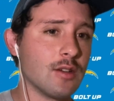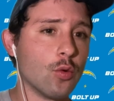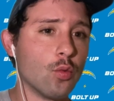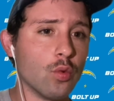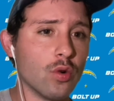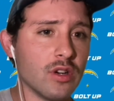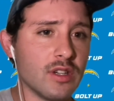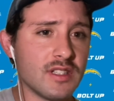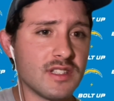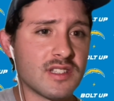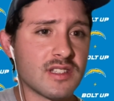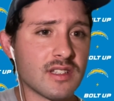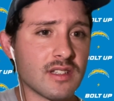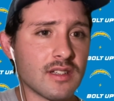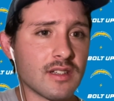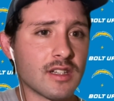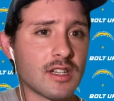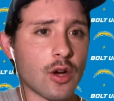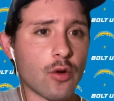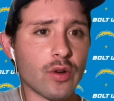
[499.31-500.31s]
Woods
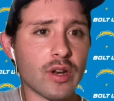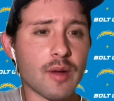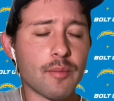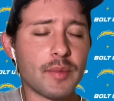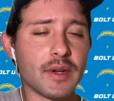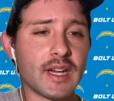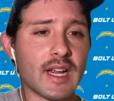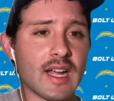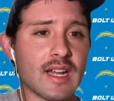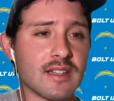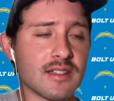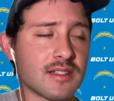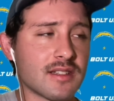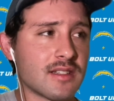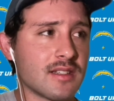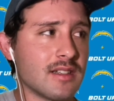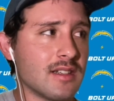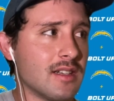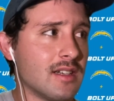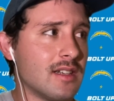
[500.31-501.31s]
going up
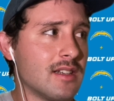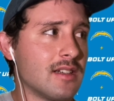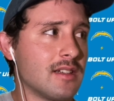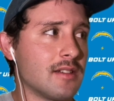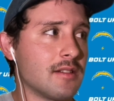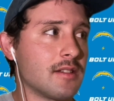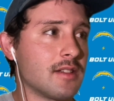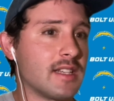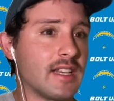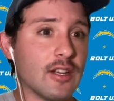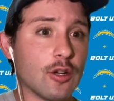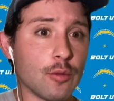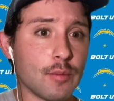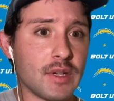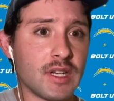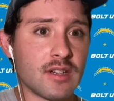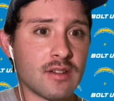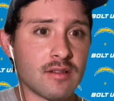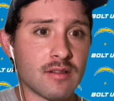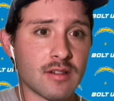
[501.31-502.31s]
against
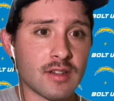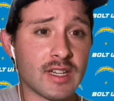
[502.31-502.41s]
Gilman.